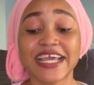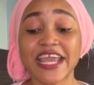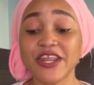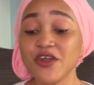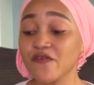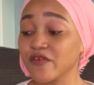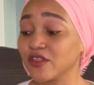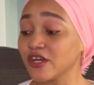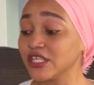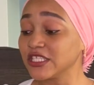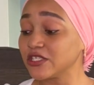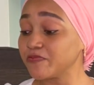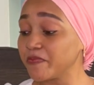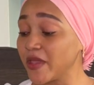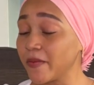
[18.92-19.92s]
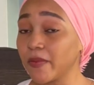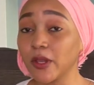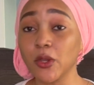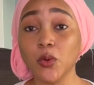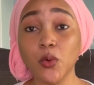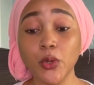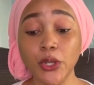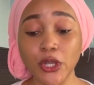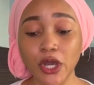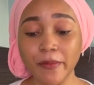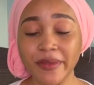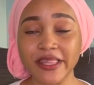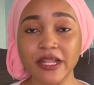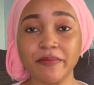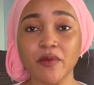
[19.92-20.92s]
I know for those people who know
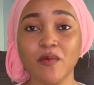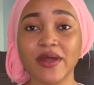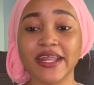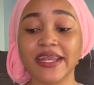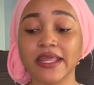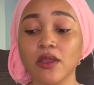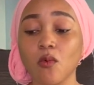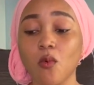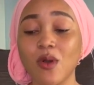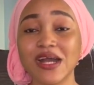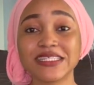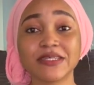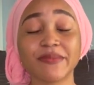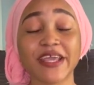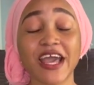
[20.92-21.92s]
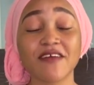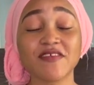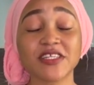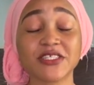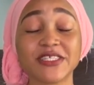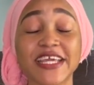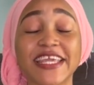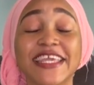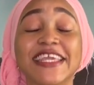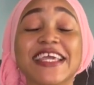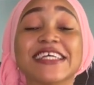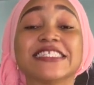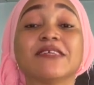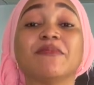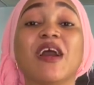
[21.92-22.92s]
me, they'll be wondering, what am I having today?
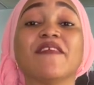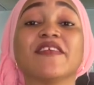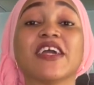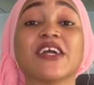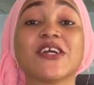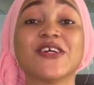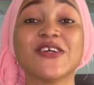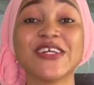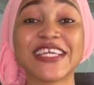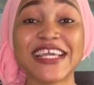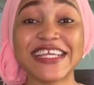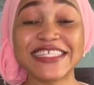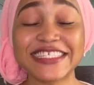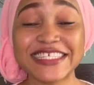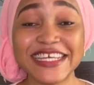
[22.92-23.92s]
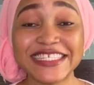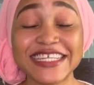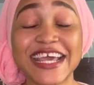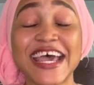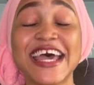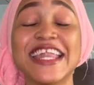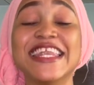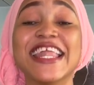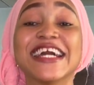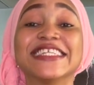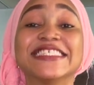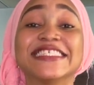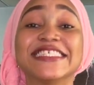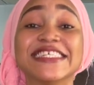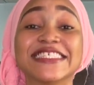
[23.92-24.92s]
Yes, I'm having a cooking set,
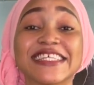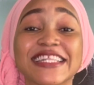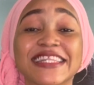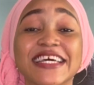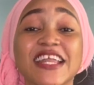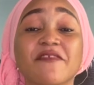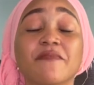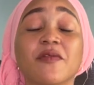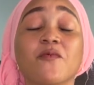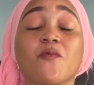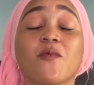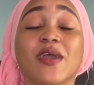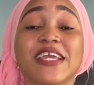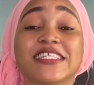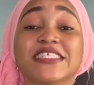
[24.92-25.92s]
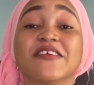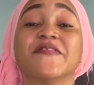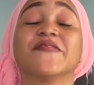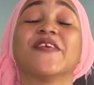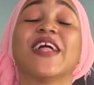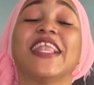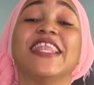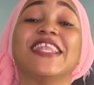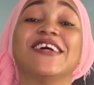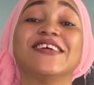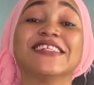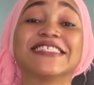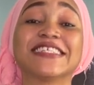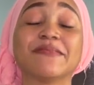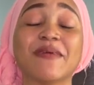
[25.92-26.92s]
non-stick set that I've been waiting for a
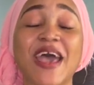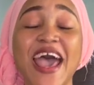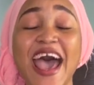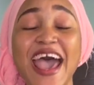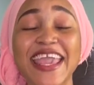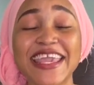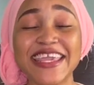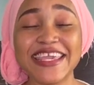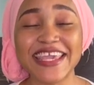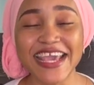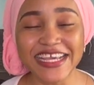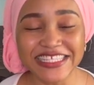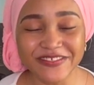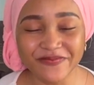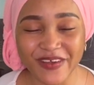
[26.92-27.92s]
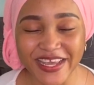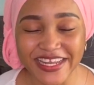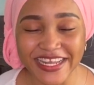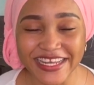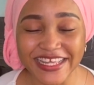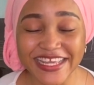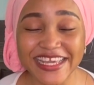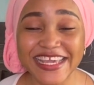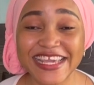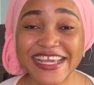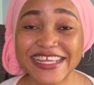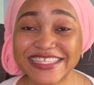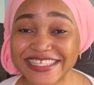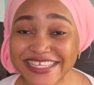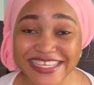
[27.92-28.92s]
long time, and yes, finally
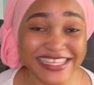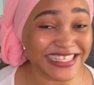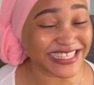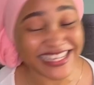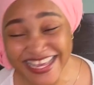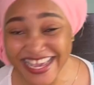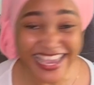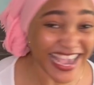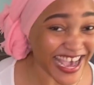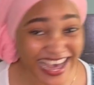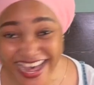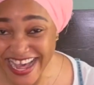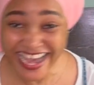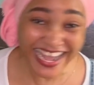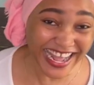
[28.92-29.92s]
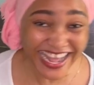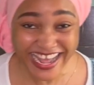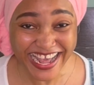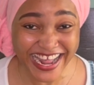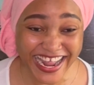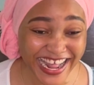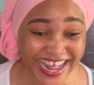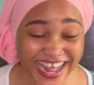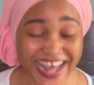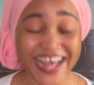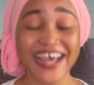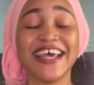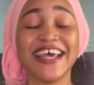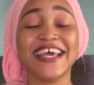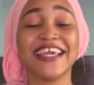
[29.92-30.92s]
it is here.
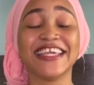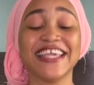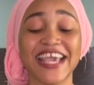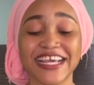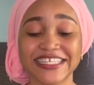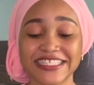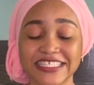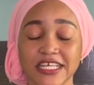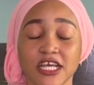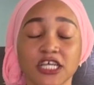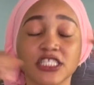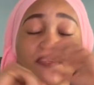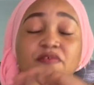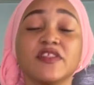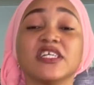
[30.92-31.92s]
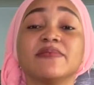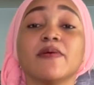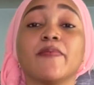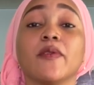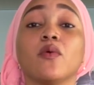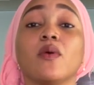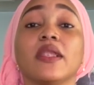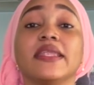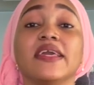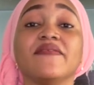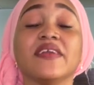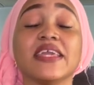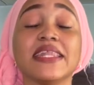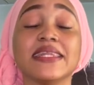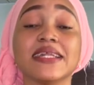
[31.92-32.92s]
Yes. So for those people who are
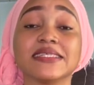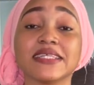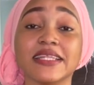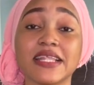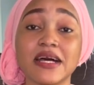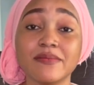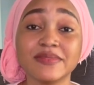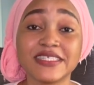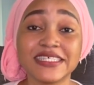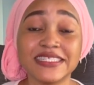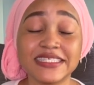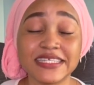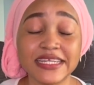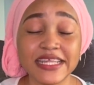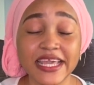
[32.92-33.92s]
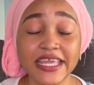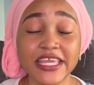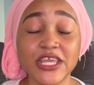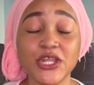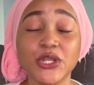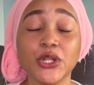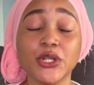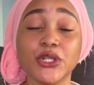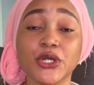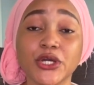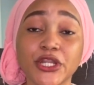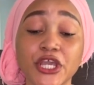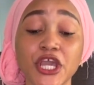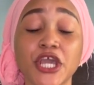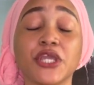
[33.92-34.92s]
living in Dar es Salaam, Tanzania,
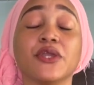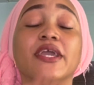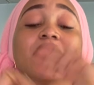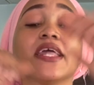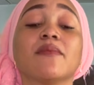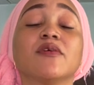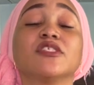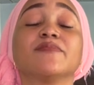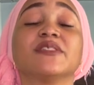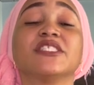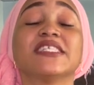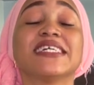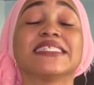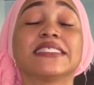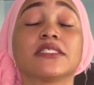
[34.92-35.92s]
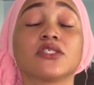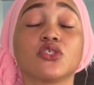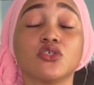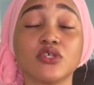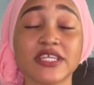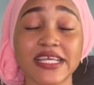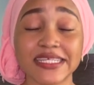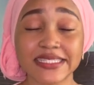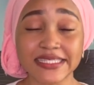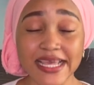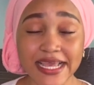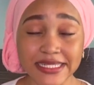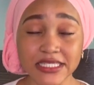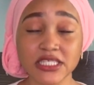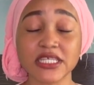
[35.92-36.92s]
Kinondoni, you can be able to purchase cooking
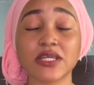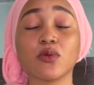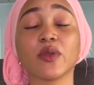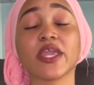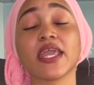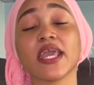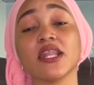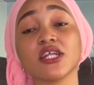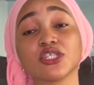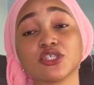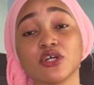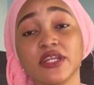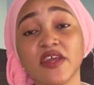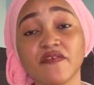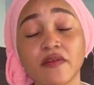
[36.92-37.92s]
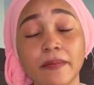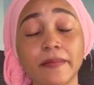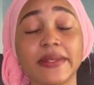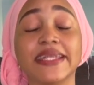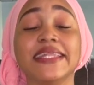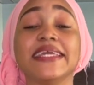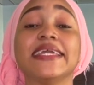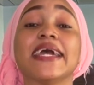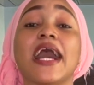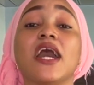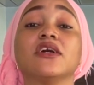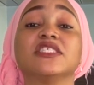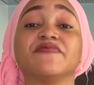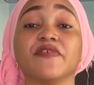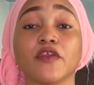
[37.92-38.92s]
sets, cooking electronic from D
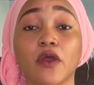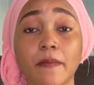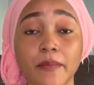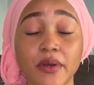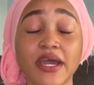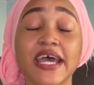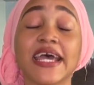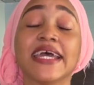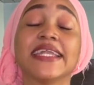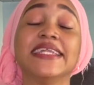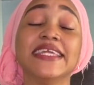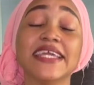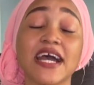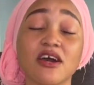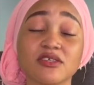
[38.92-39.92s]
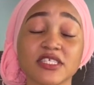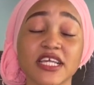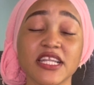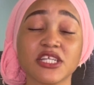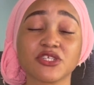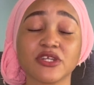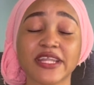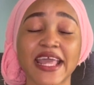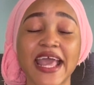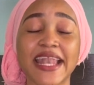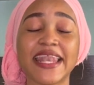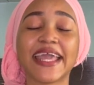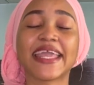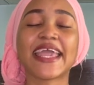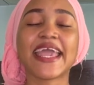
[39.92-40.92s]
House Vyombo, D House Electronic,
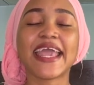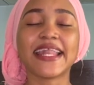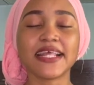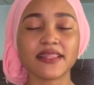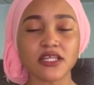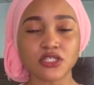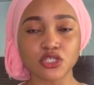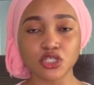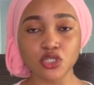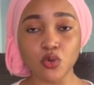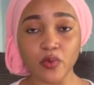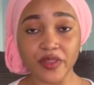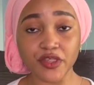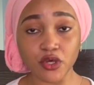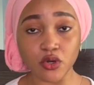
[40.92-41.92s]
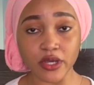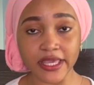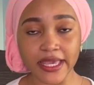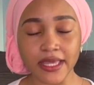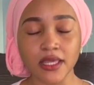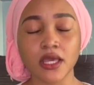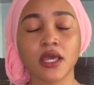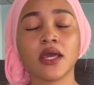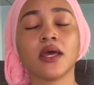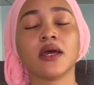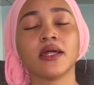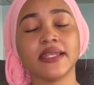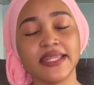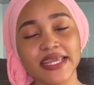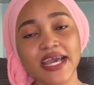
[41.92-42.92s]
like anything to do with cooking,
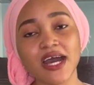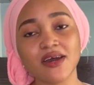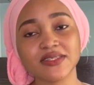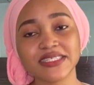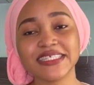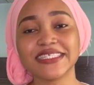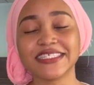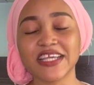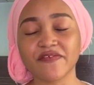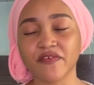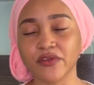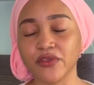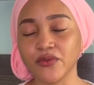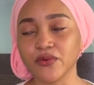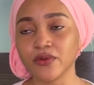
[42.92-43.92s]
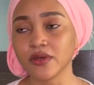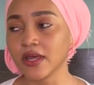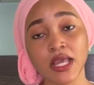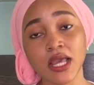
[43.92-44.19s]
D House is there for you.